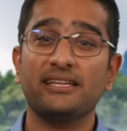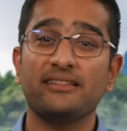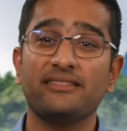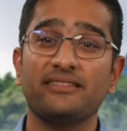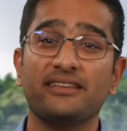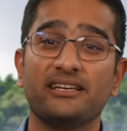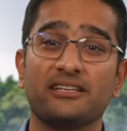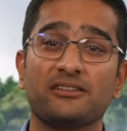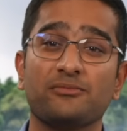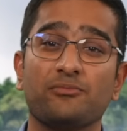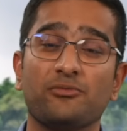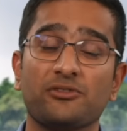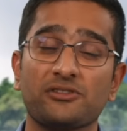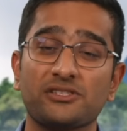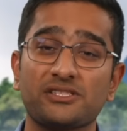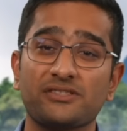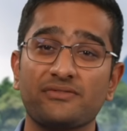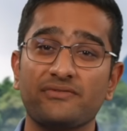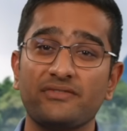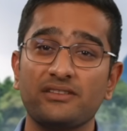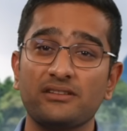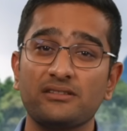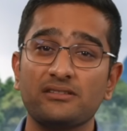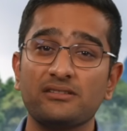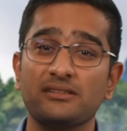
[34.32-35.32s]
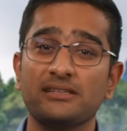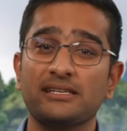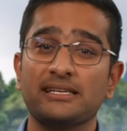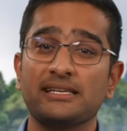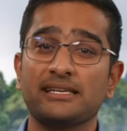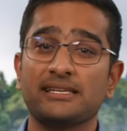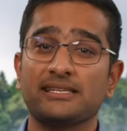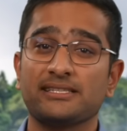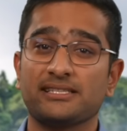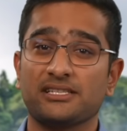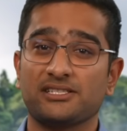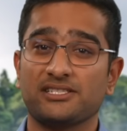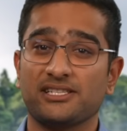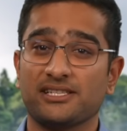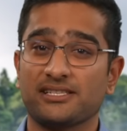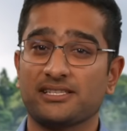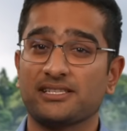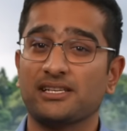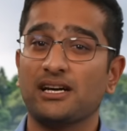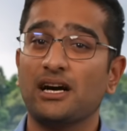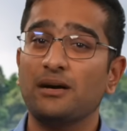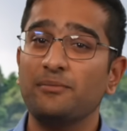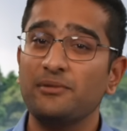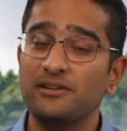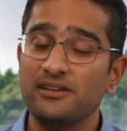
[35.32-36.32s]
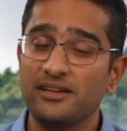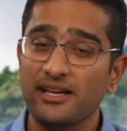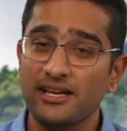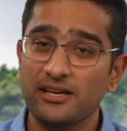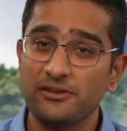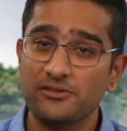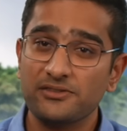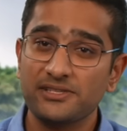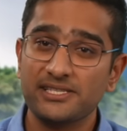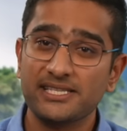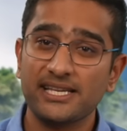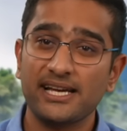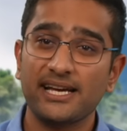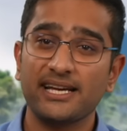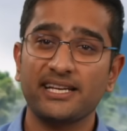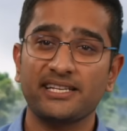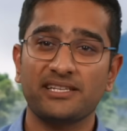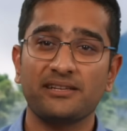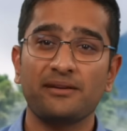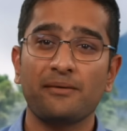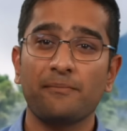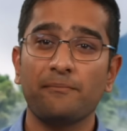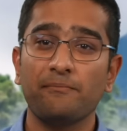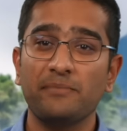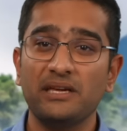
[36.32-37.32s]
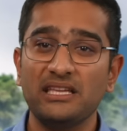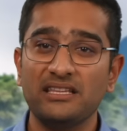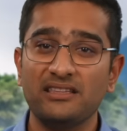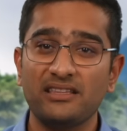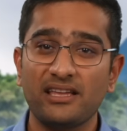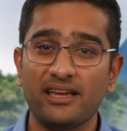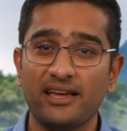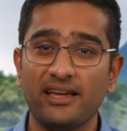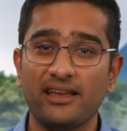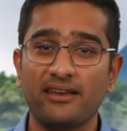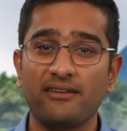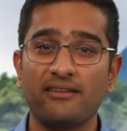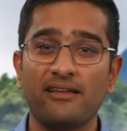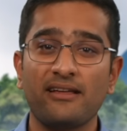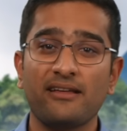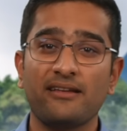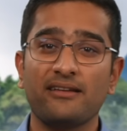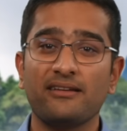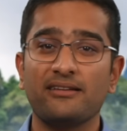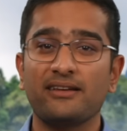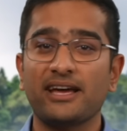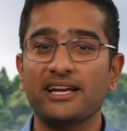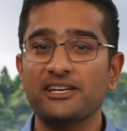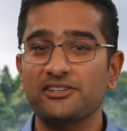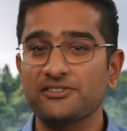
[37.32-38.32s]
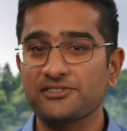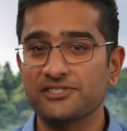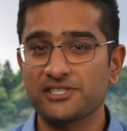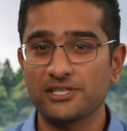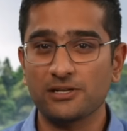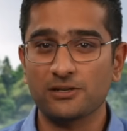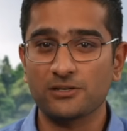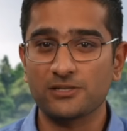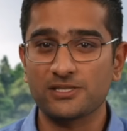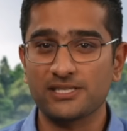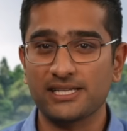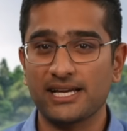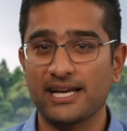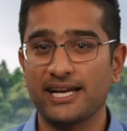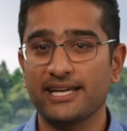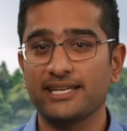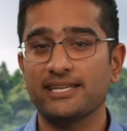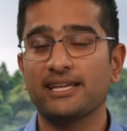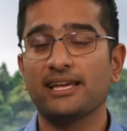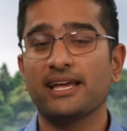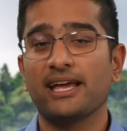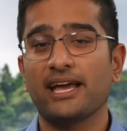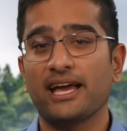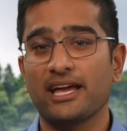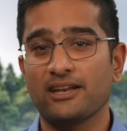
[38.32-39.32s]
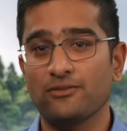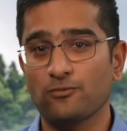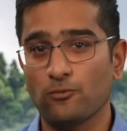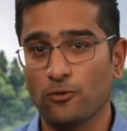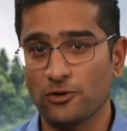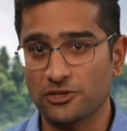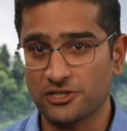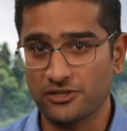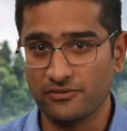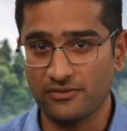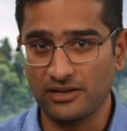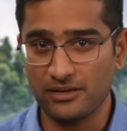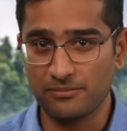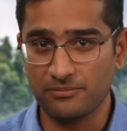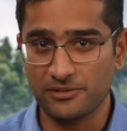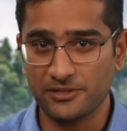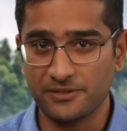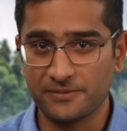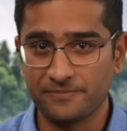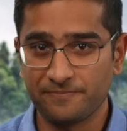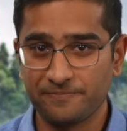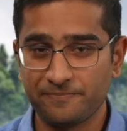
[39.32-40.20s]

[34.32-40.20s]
in the atmosphere, such as carbon dioxide, methane, nitrous oxide, and water vapor.